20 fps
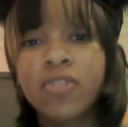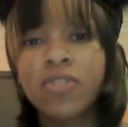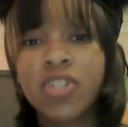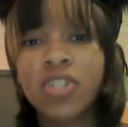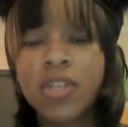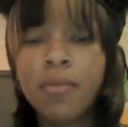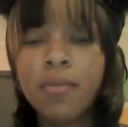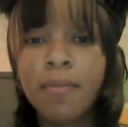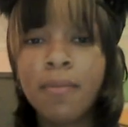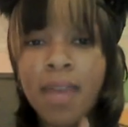
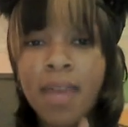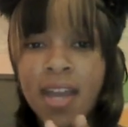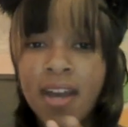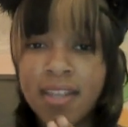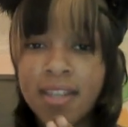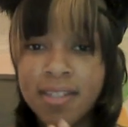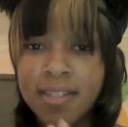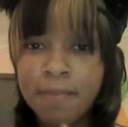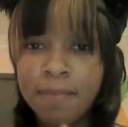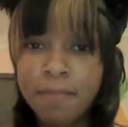she will make
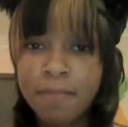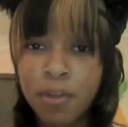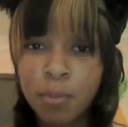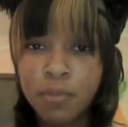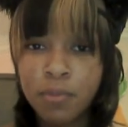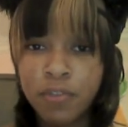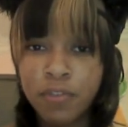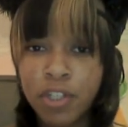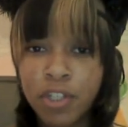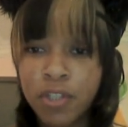custom
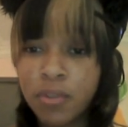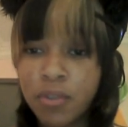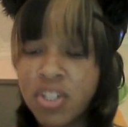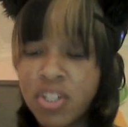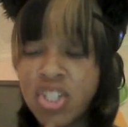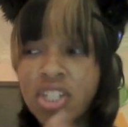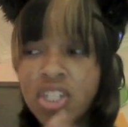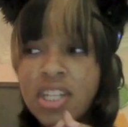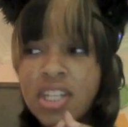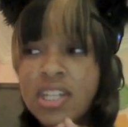foams for you.
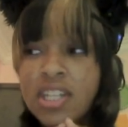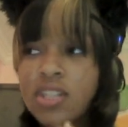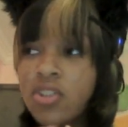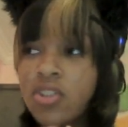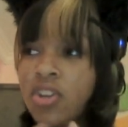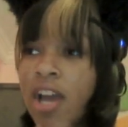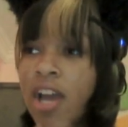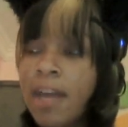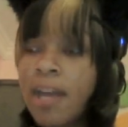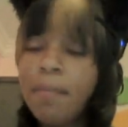She has
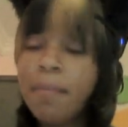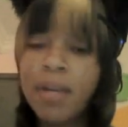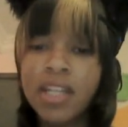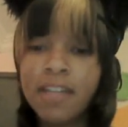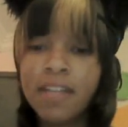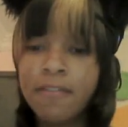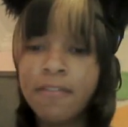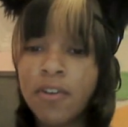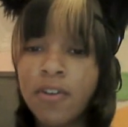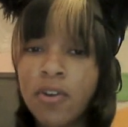tried
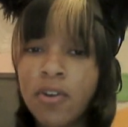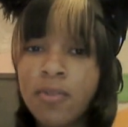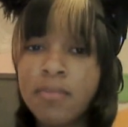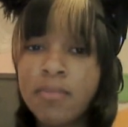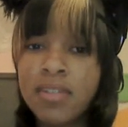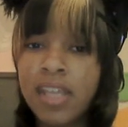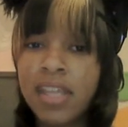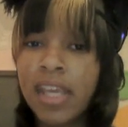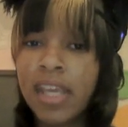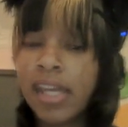bunny
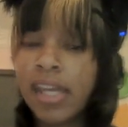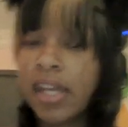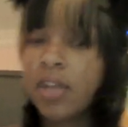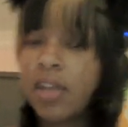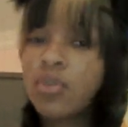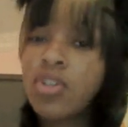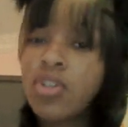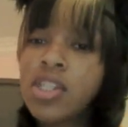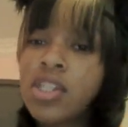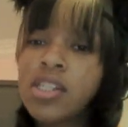foams, and I
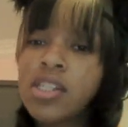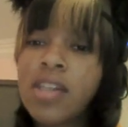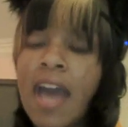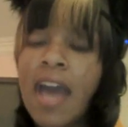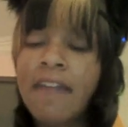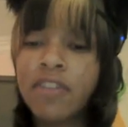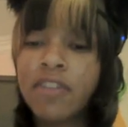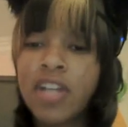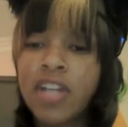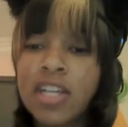know she's
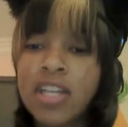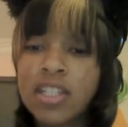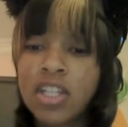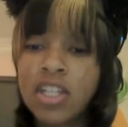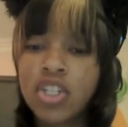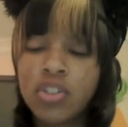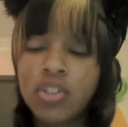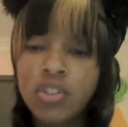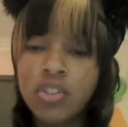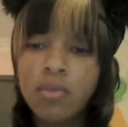advertising
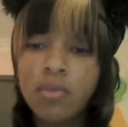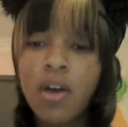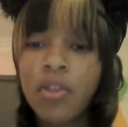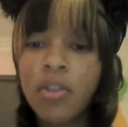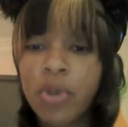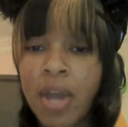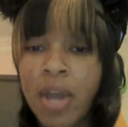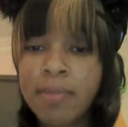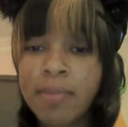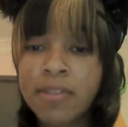that she'll do
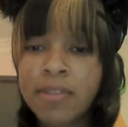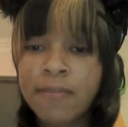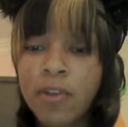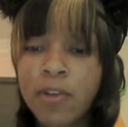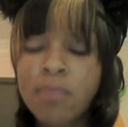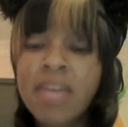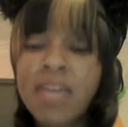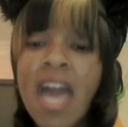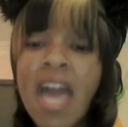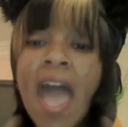other types of
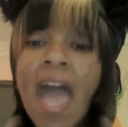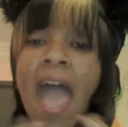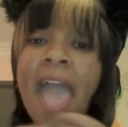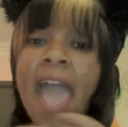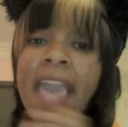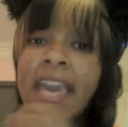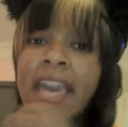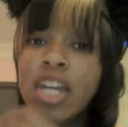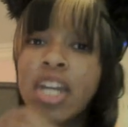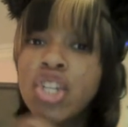foams.
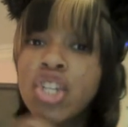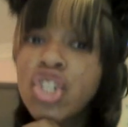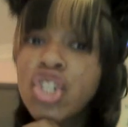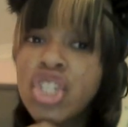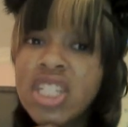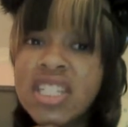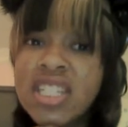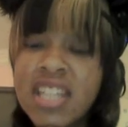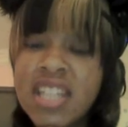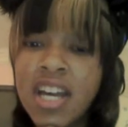And
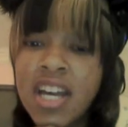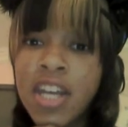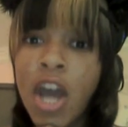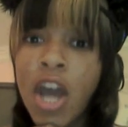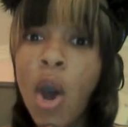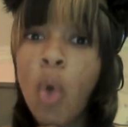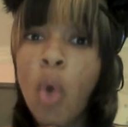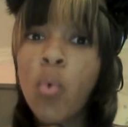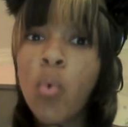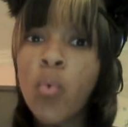she's done
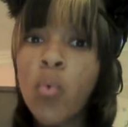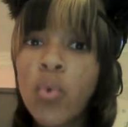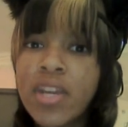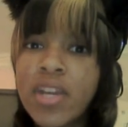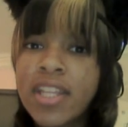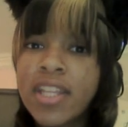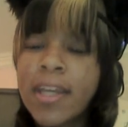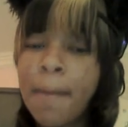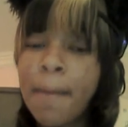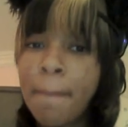a
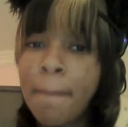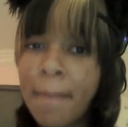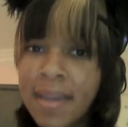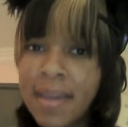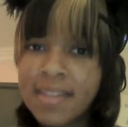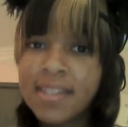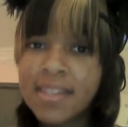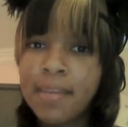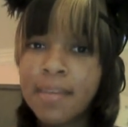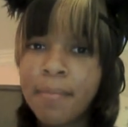really
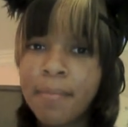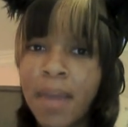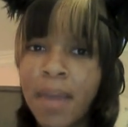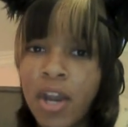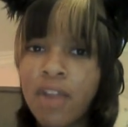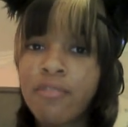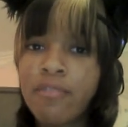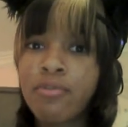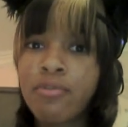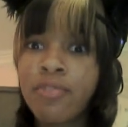amazing
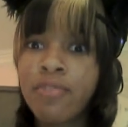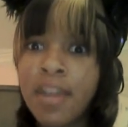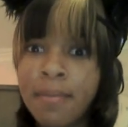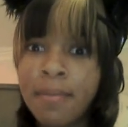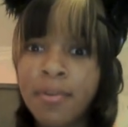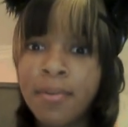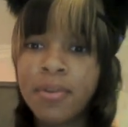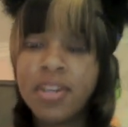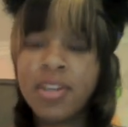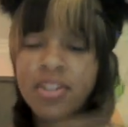pair of
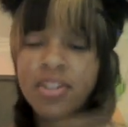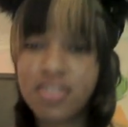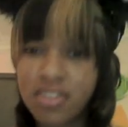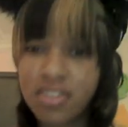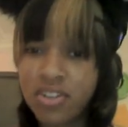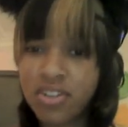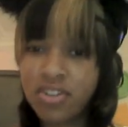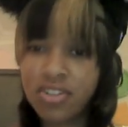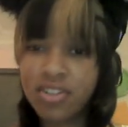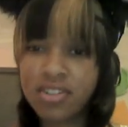rainbow
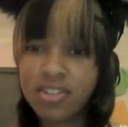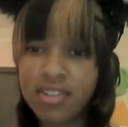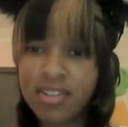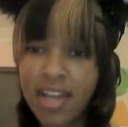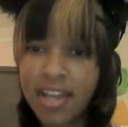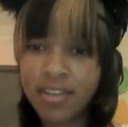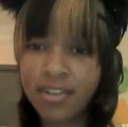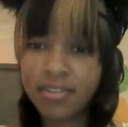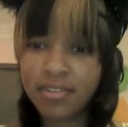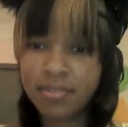ears that are just
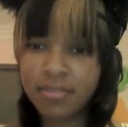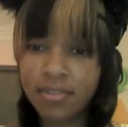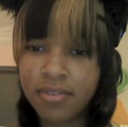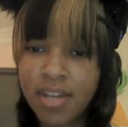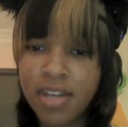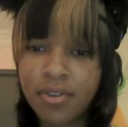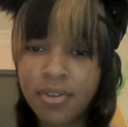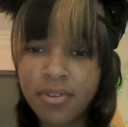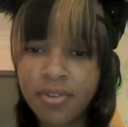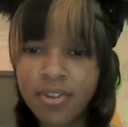like
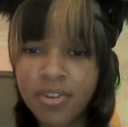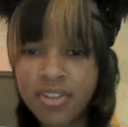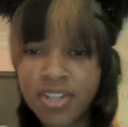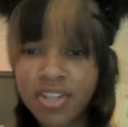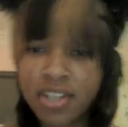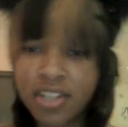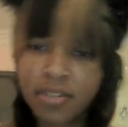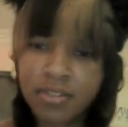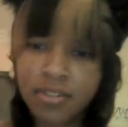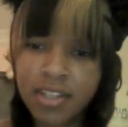red, orange,
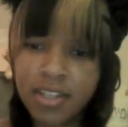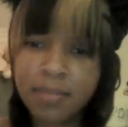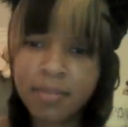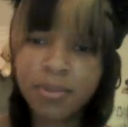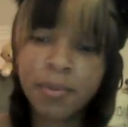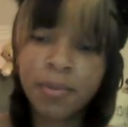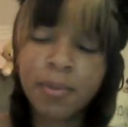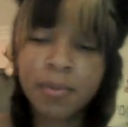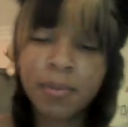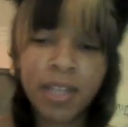yellow, green,
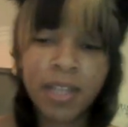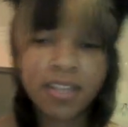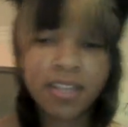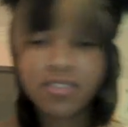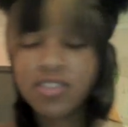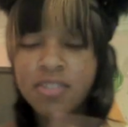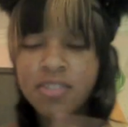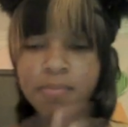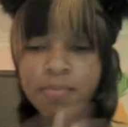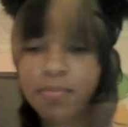blue, like
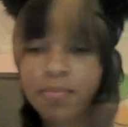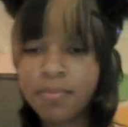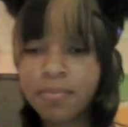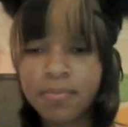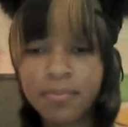just